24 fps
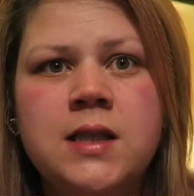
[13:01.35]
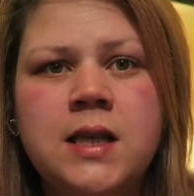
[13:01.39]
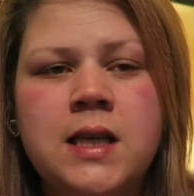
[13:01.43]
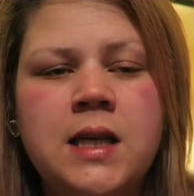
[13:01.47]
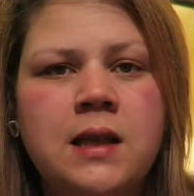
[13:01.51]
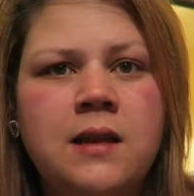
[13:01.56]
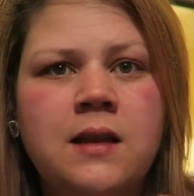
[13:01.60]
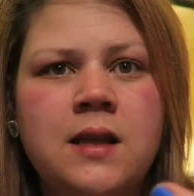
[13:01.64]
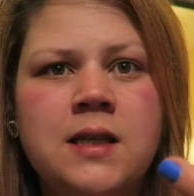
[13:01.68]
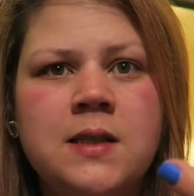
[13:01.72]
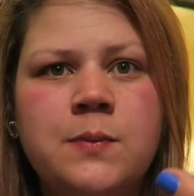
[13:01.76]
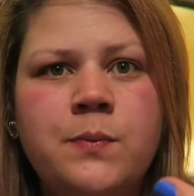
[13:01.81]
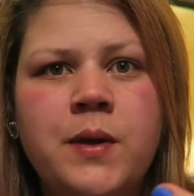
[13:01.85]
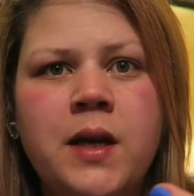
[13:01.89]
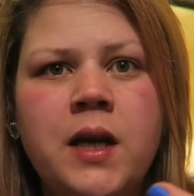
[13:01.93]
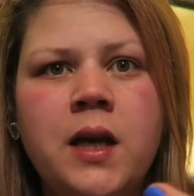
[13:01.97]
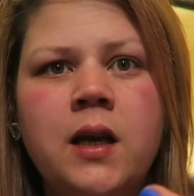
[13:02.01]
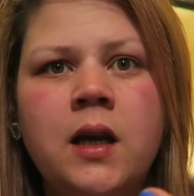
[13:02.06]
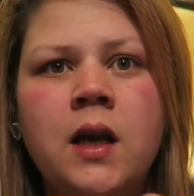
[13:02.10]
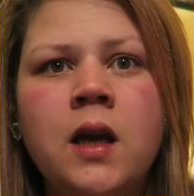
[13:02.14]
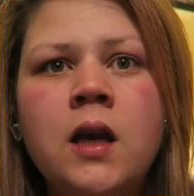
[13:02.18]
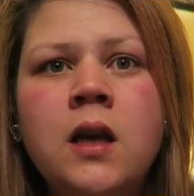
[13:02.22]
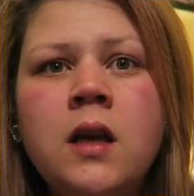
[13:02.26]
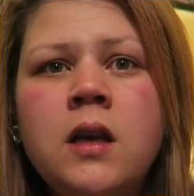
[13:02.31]
It's like this
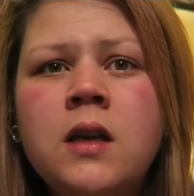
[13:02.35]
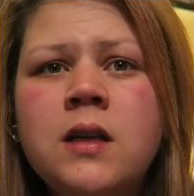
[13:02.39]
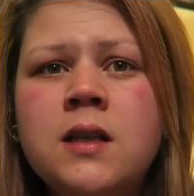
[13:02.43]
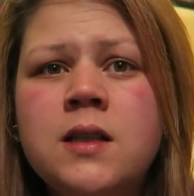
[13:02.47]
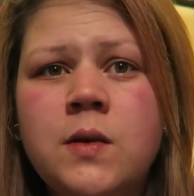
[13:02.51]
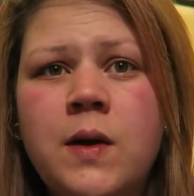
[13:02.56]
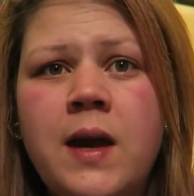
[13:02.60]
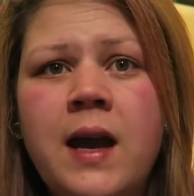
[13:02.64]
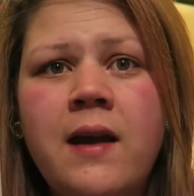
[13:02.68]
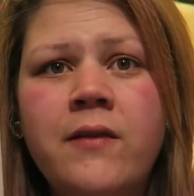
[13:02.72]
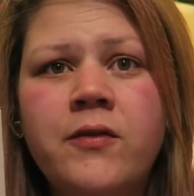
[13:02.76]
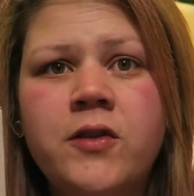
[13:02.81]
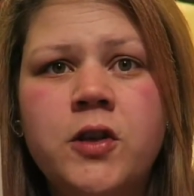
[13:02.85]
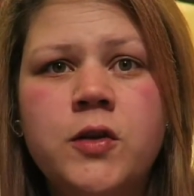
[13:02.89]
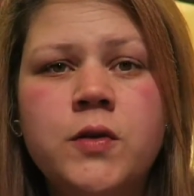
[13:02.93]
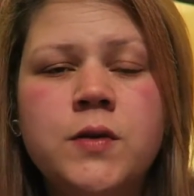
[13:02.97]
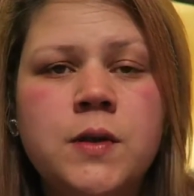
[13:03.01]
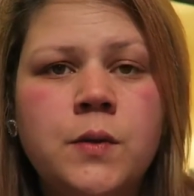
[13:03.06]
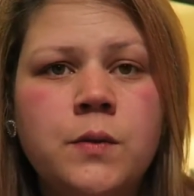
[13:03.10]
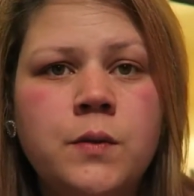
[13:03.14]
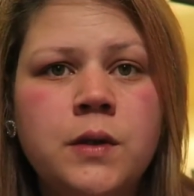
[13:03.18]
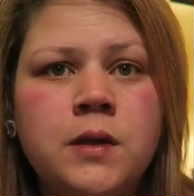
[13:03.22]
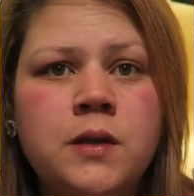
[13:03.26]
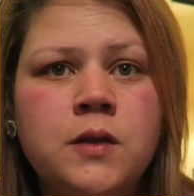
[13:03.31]
big. So I have to
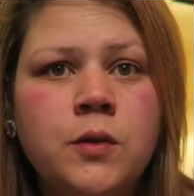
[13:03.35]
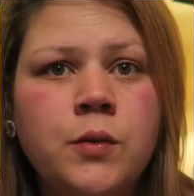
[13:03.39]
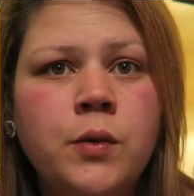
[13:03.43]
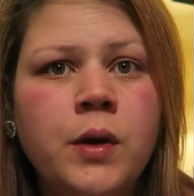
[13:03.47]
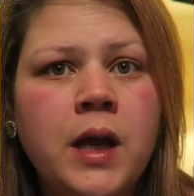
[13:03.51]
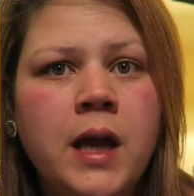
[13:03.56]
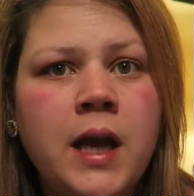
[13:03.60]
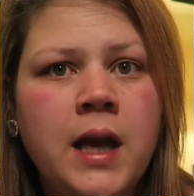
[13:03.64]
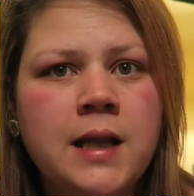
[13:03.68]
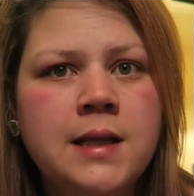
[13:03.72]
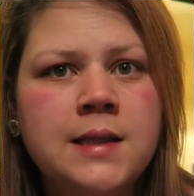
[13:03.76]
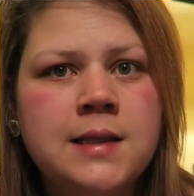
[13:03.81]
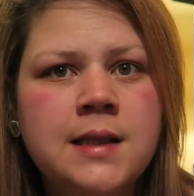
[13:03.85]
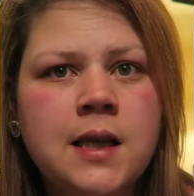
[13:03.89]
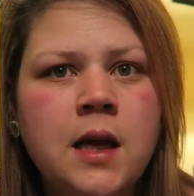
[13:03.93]
use it with two hands hand.